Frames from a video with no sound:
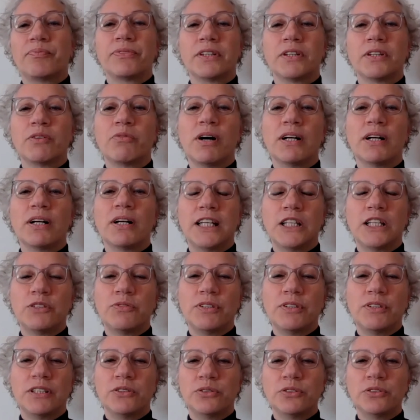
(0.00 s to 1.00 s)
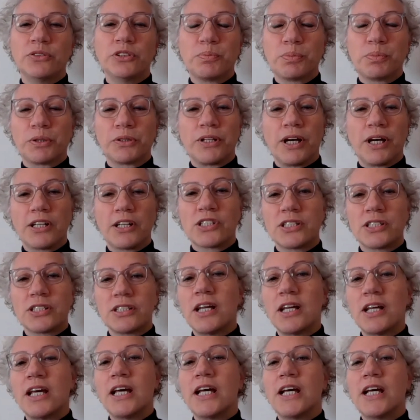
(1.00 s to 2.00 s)
the one that will do the
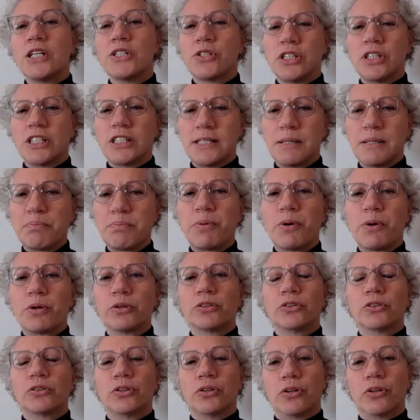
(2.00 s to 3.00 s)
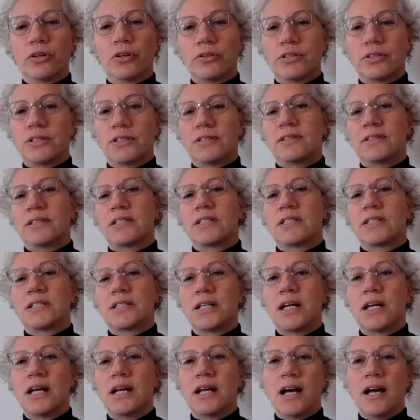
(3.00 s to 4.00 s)
production. So it's important to
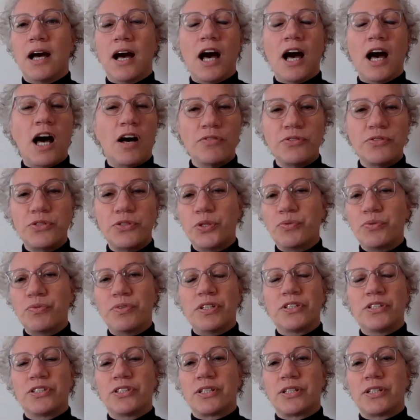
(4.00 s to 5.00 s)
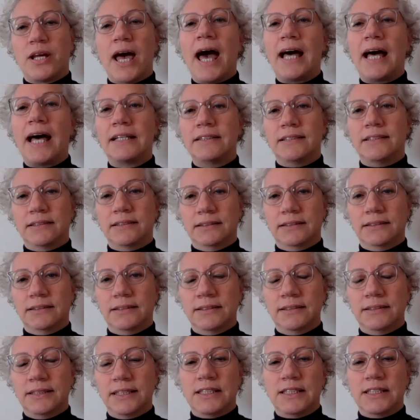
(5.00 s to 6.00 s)
consider how you will handle
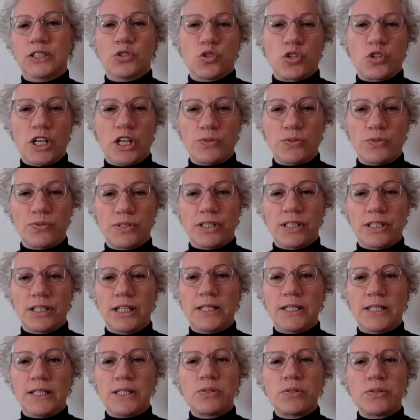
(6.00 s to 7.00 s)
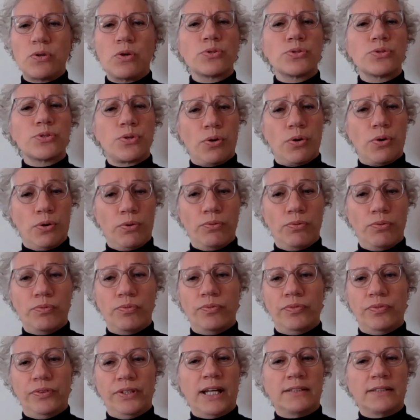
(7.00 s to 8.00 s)
this transfer. It is also
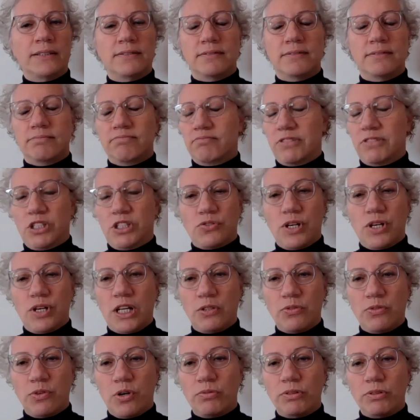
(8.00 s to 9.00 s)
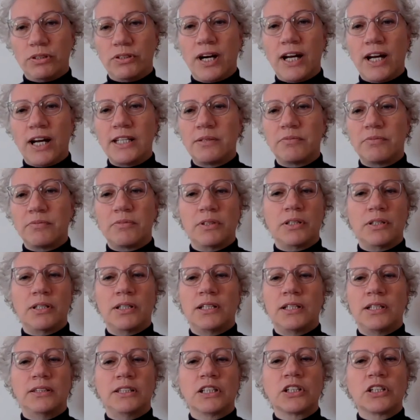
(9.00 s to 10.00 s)
not straightforward, right?
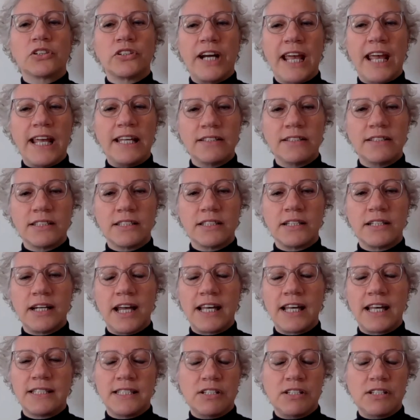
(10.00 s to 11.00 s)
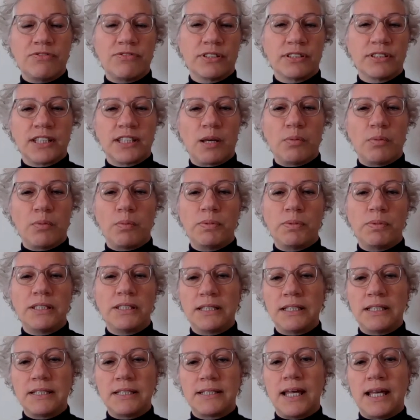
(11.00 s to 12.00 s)
The creator has different
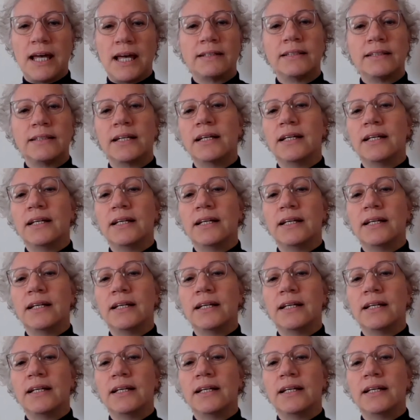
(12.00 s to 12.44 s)
capabilities set,